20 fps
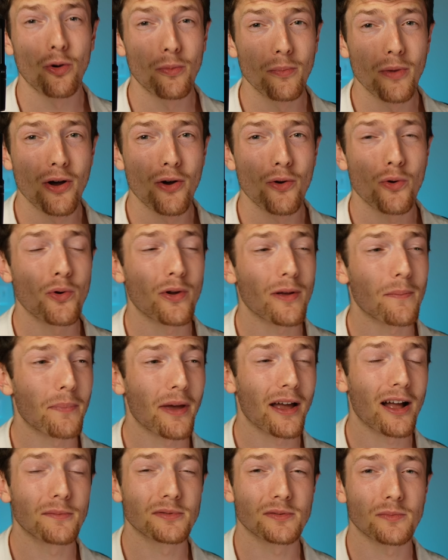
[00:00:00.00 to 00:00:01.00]
Olmo, who can
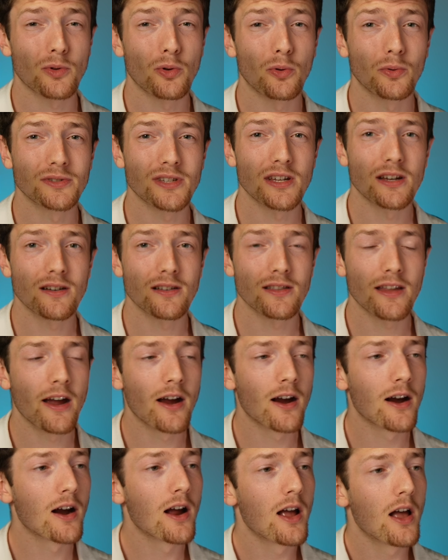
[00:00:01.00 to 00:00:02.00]
pick up some goals here and
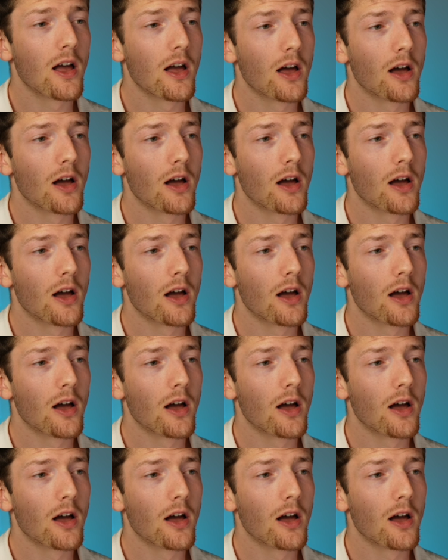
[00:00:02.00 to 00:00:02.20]
there